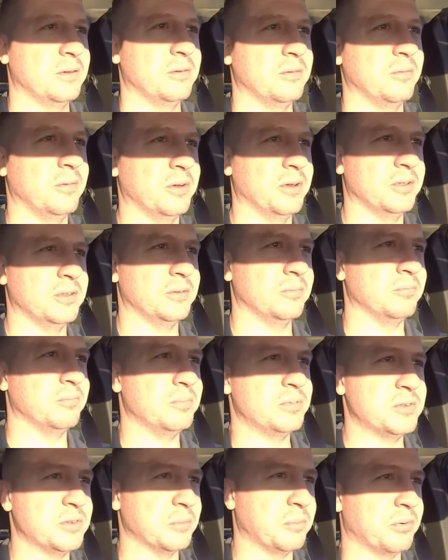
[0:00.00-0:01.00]
Want to
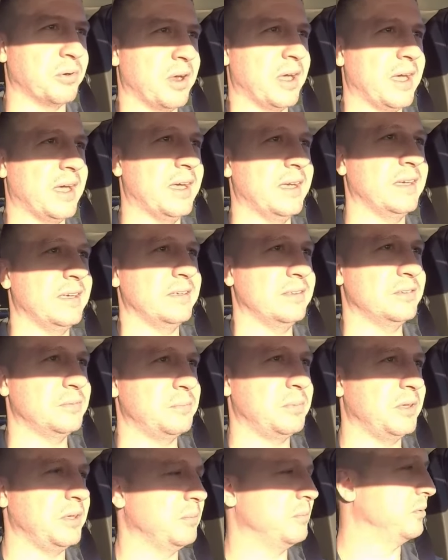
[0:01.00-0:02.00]
surprise
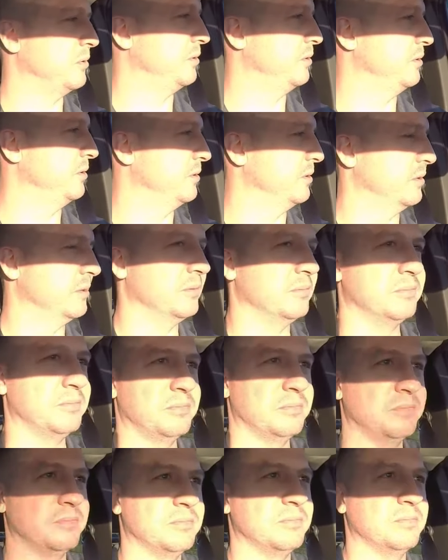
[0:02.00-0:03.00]
people or
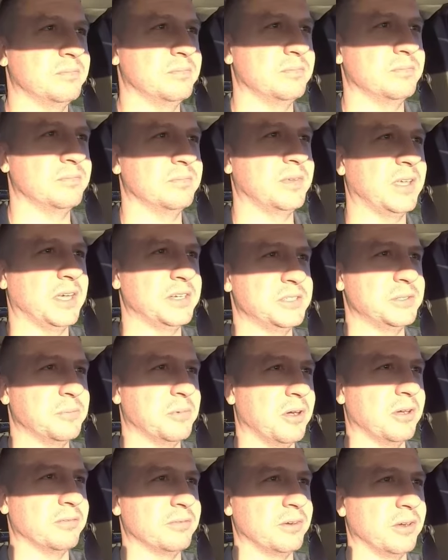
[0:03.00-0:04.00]
catch them
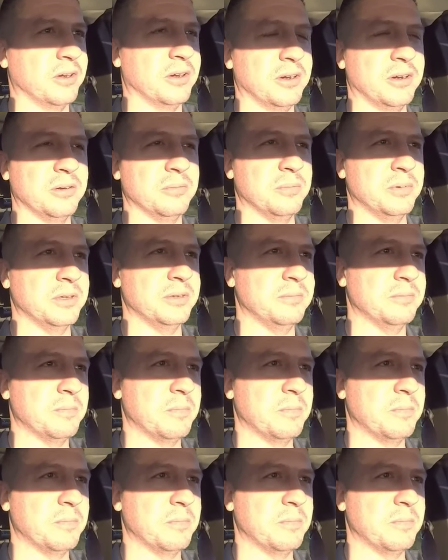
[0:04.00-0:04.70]
off guard, but